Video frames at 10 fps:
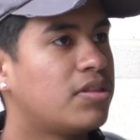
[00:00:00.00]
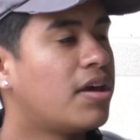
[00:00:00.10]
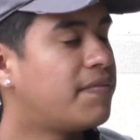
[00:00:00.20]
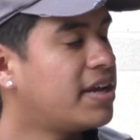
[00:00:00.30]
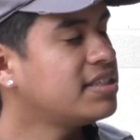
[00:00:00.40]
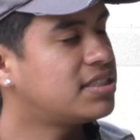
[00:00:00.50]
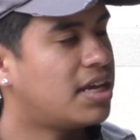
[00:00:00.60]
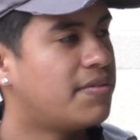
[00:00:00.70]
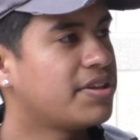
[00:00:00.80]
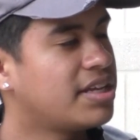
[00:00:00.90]
the events,
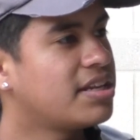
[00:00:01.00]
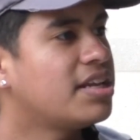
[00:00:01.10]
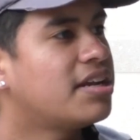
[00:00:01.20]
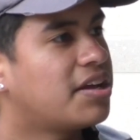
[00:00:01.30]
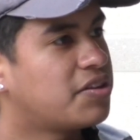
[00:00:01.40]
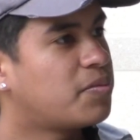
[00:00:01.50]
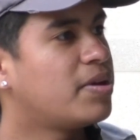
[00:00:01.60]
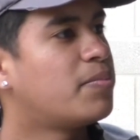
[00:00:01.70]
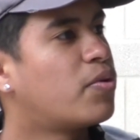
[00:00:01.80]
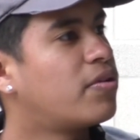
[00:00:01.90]
everything needed a little
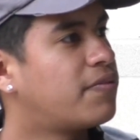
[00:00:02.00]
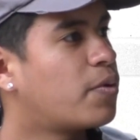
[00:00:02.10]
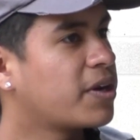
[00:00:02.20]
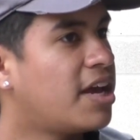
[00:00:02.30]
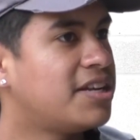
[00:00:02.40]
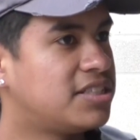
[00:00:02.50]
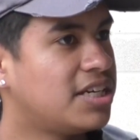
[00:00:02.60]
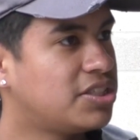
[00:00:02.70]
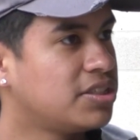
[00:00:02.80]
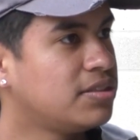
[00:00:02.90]
bit more of
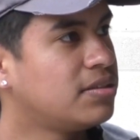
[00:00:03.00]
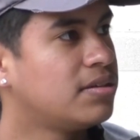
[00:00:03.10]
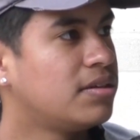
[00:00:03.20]
organization.